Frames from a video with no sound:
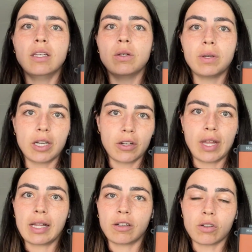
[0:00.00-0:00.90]
You hear
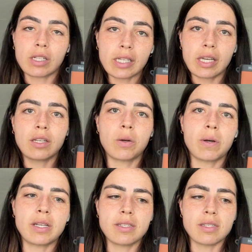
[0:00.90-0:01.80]
that little clicking
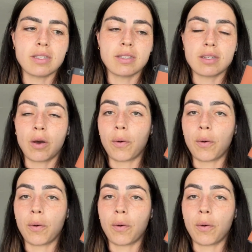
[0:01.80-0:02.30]
noise. And so